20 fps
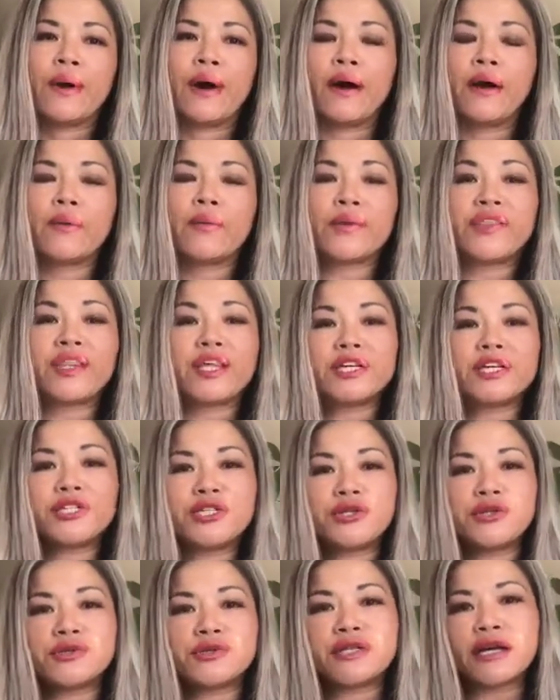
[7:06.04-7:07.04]
with
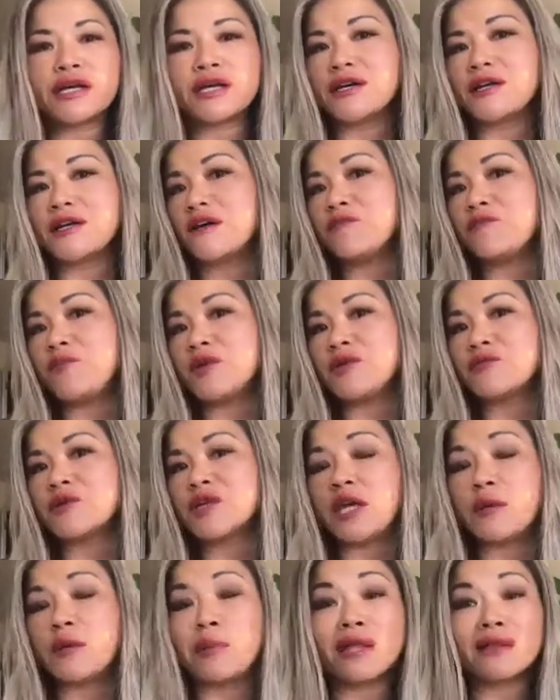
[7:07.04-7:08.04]
issues that could have been
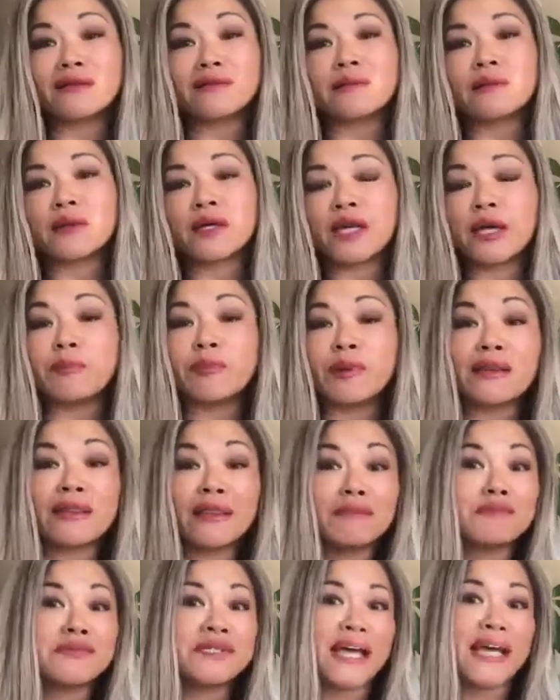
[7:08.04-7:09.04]
keeping
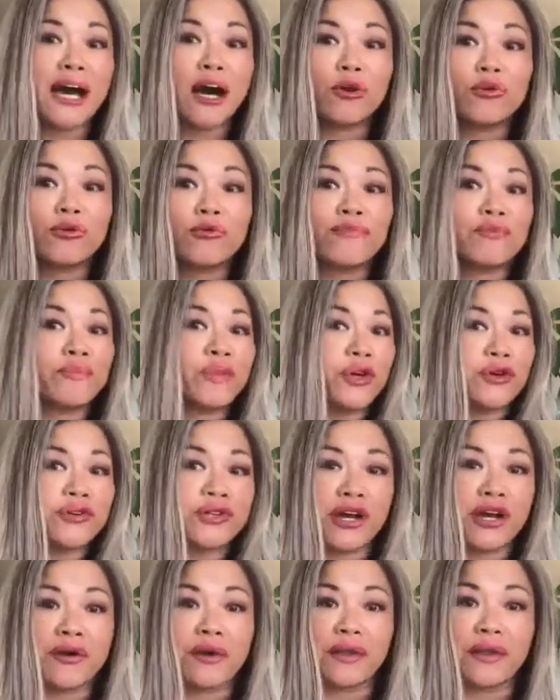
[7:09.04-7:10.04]
them down their
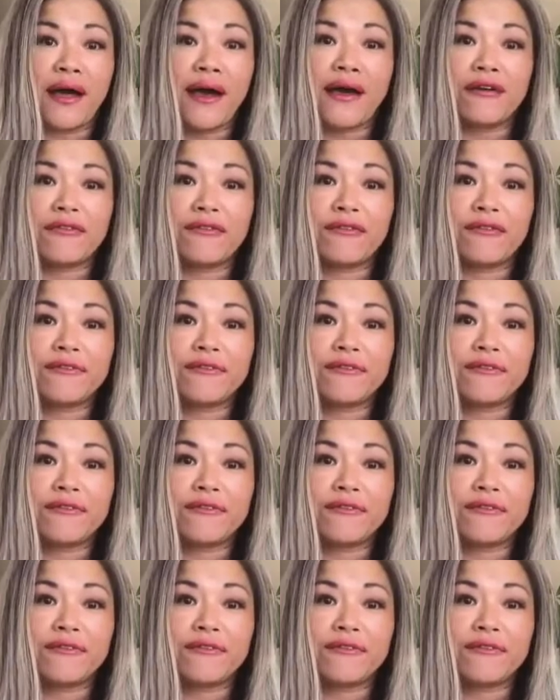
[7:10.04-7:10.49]
entire life.